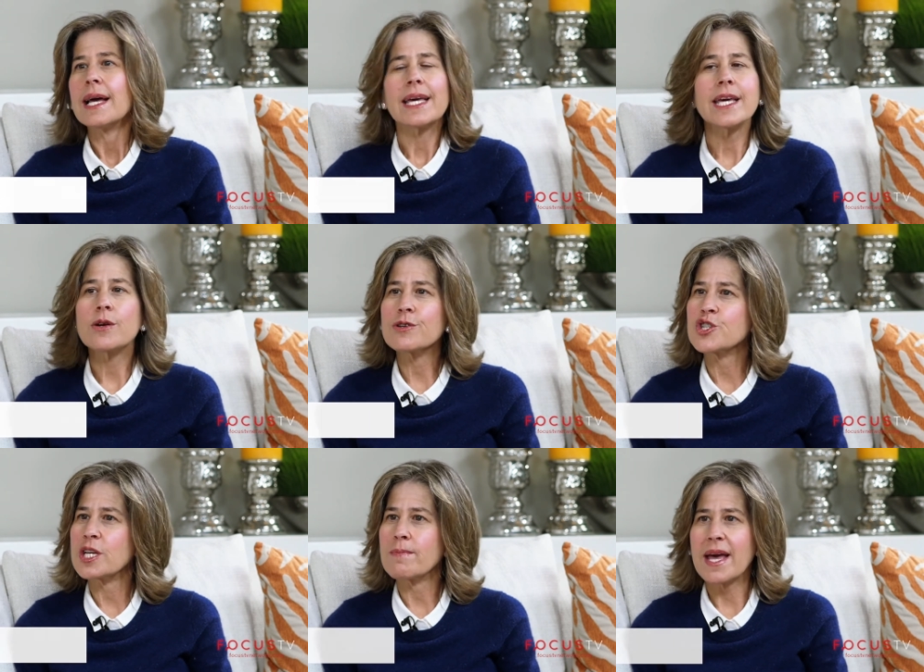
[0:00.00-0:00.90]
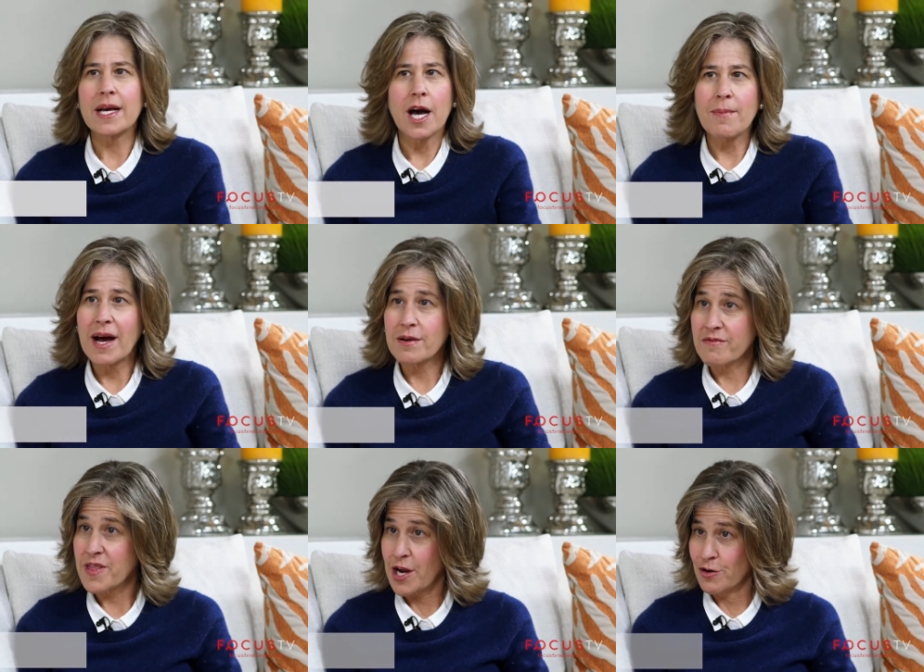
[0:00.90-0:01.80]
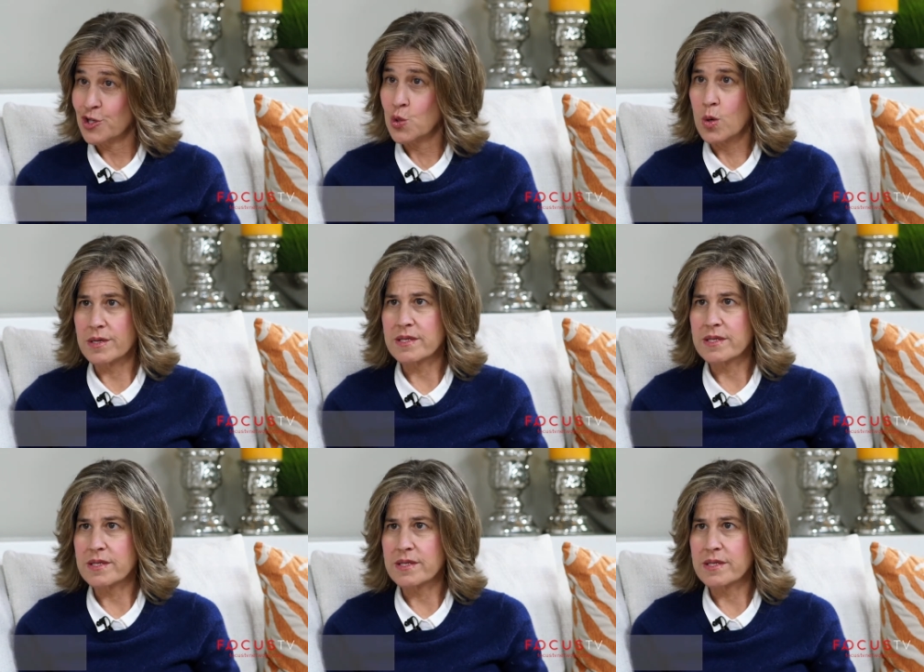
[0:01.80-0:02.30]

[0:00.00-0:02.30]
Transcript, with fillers: He or she may come out of their tour